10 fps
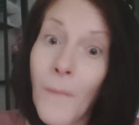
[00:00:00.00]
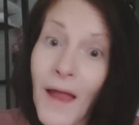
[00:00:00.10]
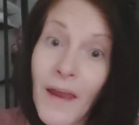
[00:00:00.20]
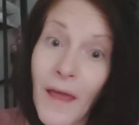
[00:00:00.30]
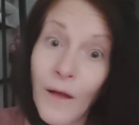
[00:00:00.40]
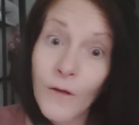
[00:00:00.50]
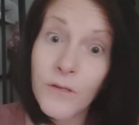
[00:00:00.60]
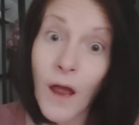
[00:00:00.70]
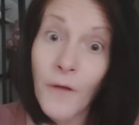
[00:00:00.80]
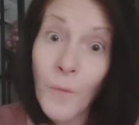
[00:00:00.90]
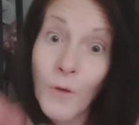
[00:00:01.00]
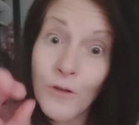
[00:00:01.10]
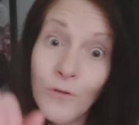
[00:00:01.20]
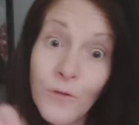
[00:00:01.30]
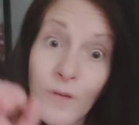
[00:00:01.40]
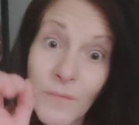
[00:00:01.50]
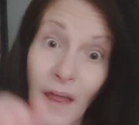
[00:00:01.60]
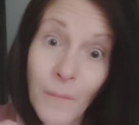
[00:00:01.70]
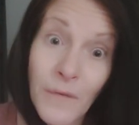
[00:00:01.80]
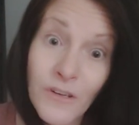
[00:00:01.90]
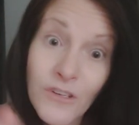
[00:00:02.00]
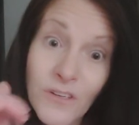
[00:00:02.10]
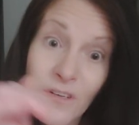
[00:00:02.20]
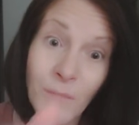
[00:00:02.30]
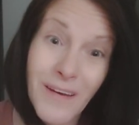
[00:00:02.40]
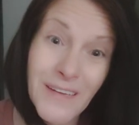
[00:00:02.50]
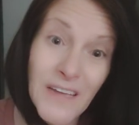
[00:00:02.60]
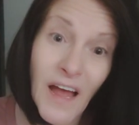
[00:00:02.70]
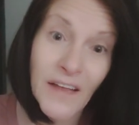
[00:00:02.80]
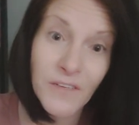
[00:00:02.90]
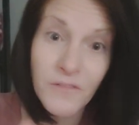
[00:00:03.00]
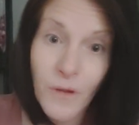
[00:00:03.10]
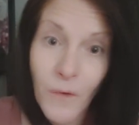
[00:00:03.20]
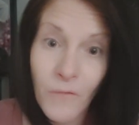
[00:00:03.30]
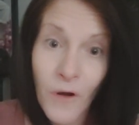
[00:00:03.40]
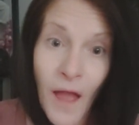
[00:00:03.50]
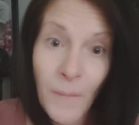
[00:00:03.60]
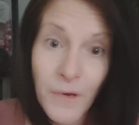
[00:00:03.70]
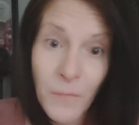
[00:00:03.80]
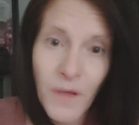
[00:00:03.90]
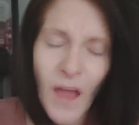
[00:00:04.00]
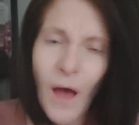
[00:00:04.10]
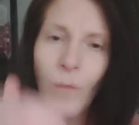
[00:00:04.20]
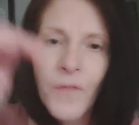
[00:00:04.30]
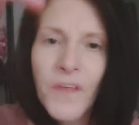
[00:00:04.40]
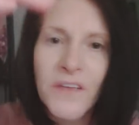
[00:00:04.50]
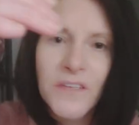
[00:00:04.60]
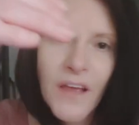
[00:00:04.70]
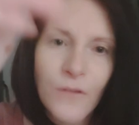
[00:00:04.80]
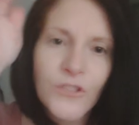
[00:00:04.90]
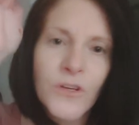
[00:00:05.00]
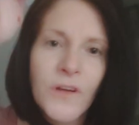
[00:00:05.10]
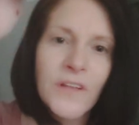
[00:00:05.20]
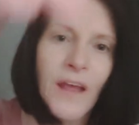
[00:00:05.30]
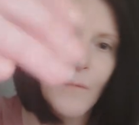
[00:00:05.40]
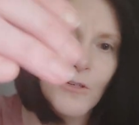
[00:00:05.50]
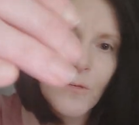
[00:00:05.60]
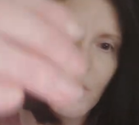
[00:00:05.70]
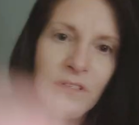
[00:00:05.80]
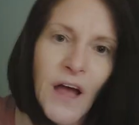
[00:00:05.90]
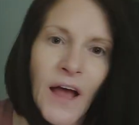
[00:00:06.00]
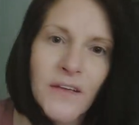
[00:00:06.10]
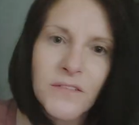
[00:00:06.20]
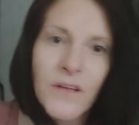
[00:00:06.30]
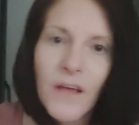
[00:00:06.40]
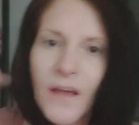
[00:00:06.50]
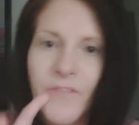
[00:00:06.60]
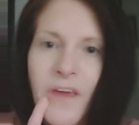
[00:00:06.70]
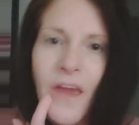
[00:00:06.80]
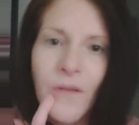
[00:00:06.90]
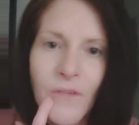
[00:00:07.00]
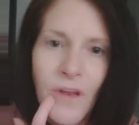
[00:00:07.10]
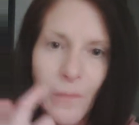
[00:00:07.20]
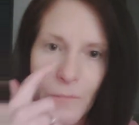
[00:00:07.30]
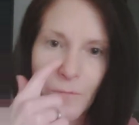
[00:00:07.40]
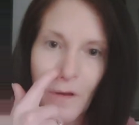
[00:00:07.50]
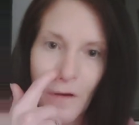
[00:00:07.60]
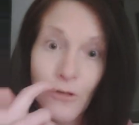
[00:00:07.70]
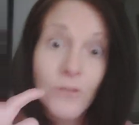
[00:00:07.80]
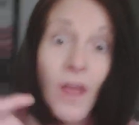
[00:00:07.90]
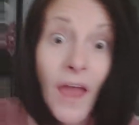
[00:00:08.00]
My nails are going to do some damage to somebody's eyes if something ever happened to me. How are these nails going to damage somebody's eyes if they can't even damage my dentures?